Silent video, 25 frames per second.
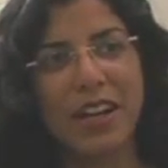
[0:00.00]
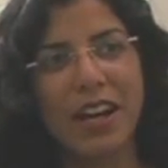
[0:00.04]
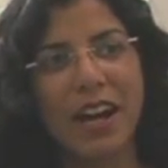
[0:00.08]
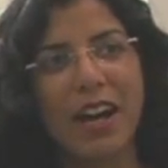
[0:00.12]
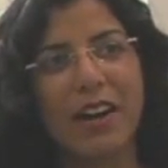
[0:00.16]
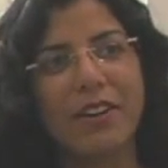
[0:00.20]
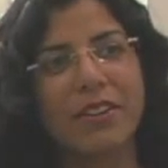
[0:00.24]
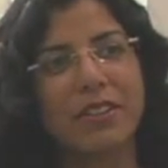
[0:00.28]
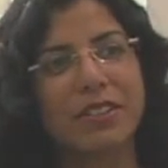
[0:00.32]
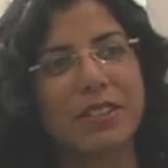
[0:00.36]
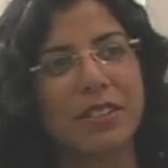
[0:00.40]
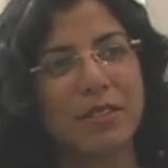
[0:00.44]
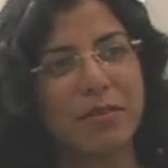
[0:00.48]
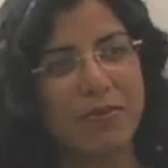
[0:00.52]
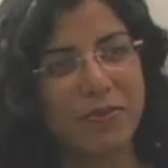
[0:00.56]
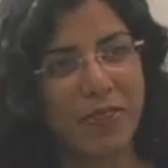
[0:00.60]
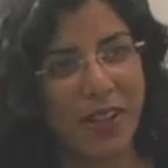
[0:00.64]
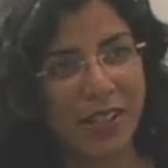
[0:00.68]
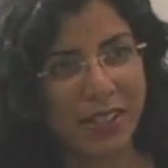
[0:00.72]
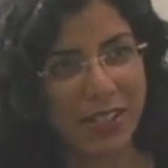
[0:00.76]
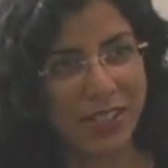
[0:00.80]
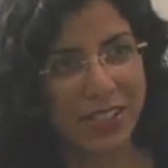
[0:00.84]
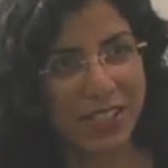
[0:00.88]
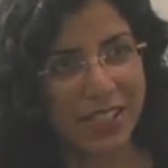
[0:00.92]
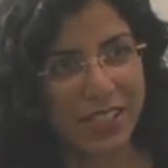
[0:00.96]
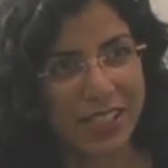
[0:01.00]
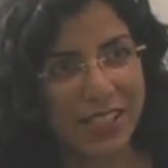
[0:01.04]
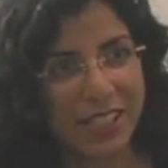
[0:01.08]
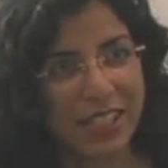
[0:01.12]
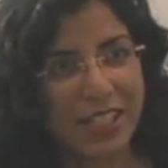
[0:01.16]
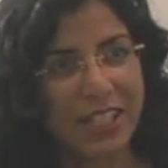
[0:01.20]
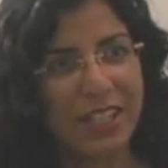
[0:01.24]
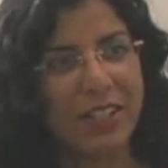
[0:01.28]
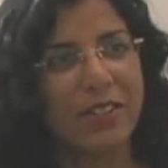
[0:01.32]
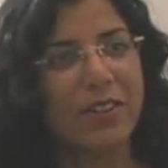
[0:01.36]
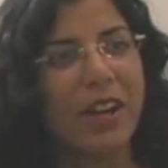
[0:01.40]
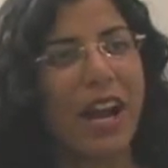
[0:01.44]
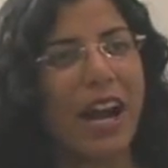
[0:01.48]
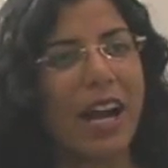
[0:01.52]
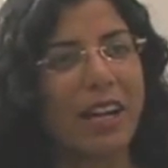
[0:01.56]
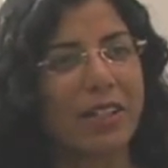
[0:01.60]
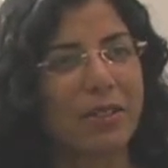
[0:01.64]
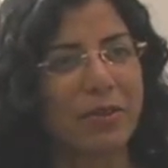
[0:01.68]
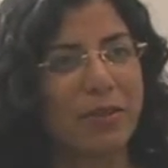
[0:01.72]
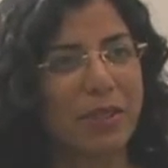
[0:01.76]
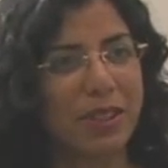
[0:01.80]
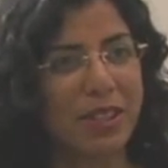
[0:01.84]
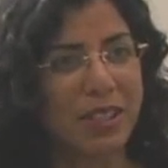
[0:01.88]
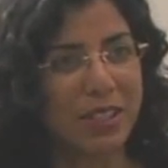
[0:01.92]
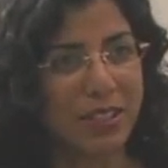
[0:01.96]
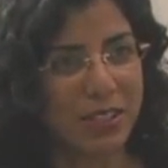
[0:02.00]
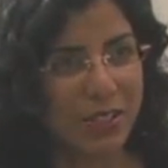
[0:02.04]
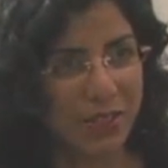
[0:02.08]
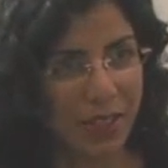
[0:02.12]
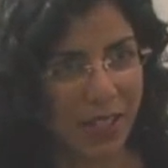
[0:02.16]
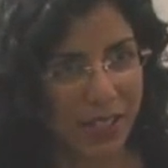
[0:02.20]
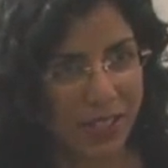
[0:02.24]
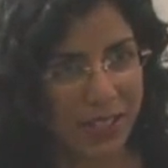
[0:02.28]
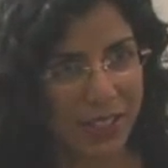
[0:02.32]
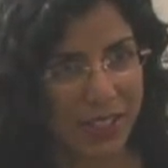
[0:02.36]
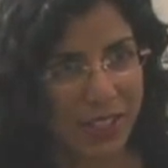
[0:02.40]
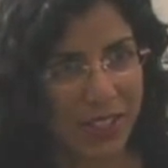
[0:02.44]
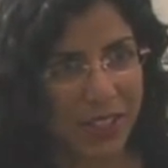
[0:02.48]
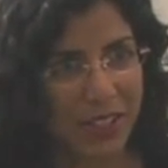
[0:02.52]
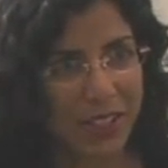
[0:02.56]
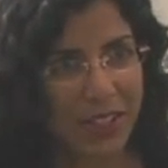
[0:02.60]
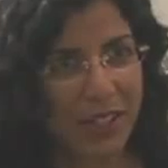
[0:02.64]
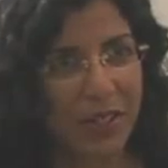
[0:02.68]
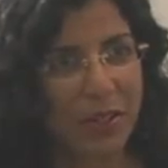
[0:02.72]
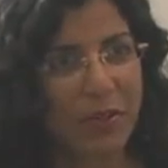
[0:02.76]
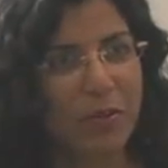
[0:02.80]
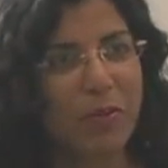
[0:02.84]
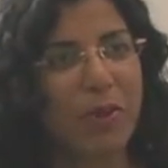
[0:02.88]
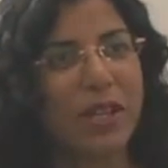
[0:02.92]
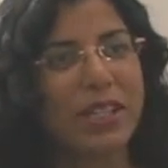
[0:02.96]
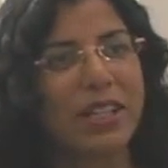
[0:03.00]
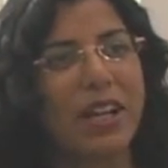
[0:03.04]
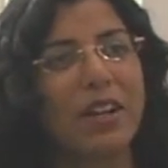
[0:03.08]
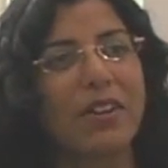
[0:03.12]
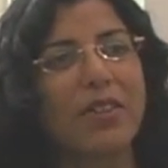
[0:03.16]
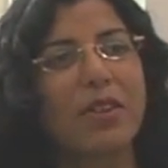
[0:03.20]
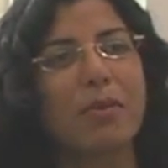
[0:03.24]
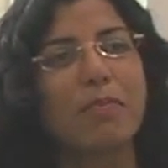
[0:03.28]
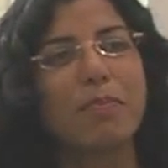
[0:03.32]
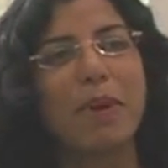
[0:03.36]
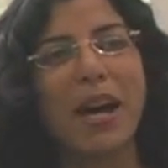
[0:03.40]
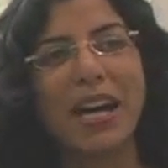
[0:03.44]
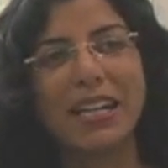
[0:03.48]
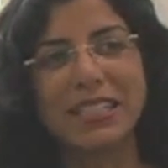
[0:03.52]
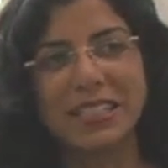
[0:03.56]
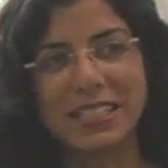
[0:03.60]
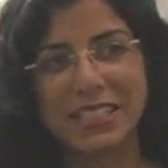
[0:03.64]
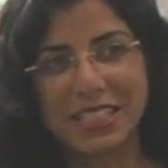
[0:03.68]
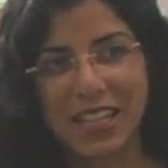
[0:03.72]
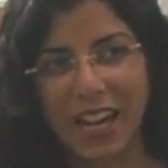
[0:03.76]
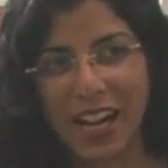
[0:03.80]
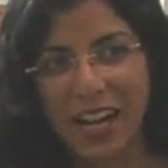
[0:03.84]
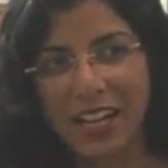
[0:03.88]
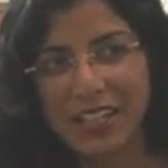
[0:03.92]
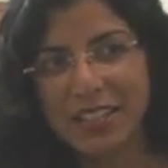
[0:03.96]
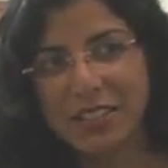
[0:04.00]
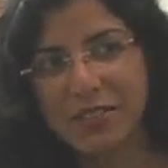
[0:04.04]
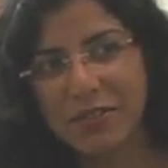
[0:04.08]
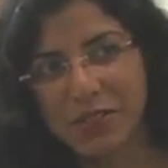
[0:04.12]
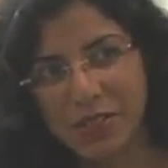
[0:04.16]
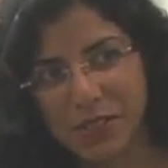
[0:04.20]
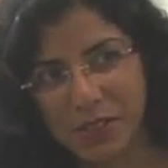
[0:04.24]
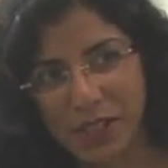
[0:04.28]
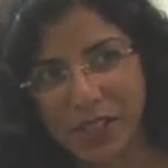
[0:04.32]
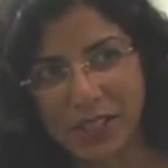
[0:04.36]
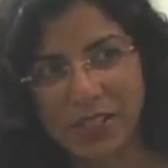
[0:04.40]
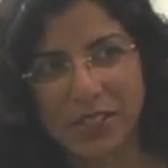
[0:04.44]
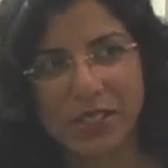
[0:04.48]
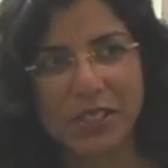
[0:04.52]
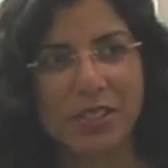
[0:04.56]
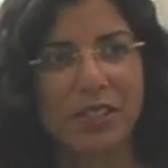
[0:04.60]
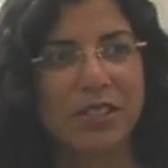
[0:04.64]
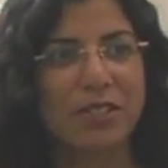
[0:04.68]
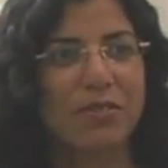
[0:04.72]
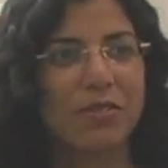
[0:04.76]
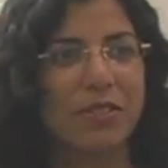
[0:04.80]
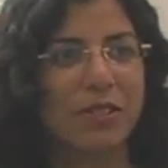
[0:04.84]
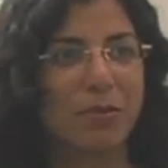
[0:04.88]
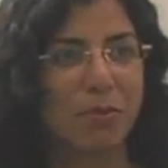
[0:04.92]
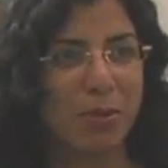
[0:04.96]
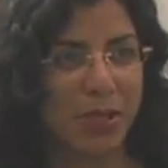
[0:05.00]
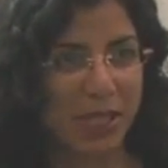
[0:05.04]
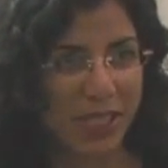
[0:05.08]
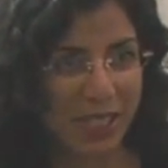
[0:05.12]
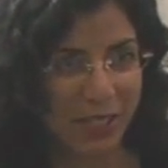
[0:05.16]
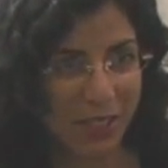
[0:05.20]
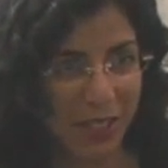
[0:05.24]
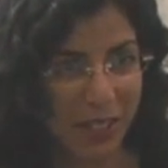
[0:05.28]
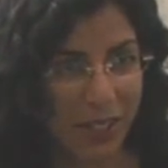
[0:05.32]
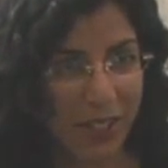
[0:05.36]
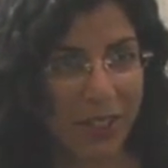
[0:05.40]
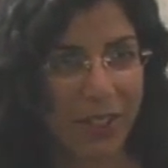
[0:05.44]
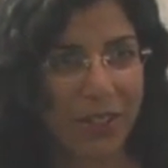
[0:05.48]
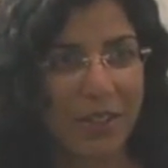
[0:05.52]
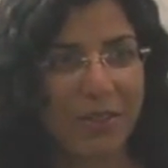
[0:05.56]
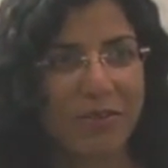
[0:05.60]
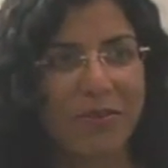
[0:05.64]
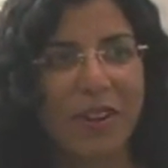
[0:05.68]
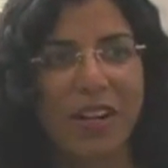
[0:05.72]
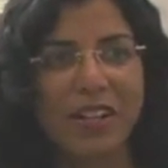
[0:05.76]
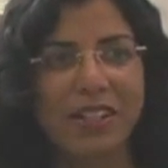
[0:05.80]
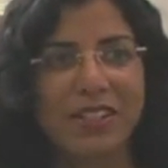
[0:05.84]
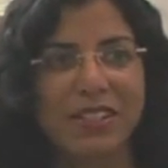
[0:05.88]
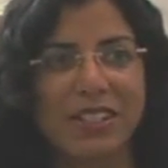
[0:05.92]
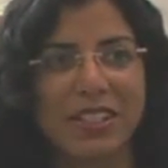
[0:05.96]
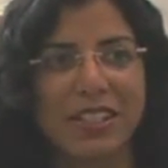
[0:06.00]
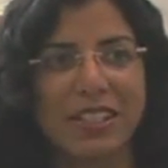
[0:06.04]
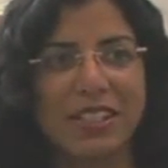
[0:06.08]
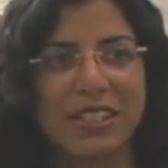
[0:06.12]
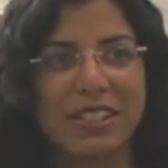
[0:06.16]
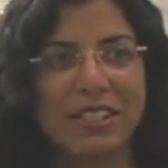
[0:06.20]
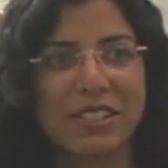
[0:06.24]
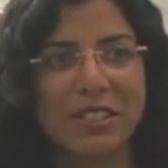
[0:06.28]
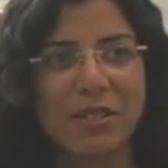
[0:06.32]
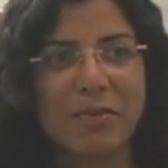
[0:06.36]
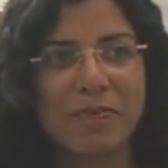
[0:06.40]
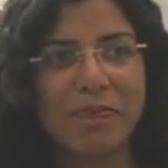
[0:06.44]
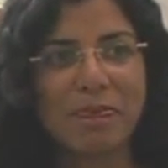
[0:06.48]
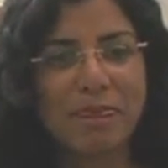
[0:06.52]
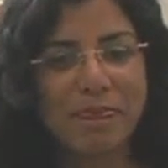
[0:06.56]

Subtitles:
how does the function interact with the structure, what are the best kinds of structures for particular functions.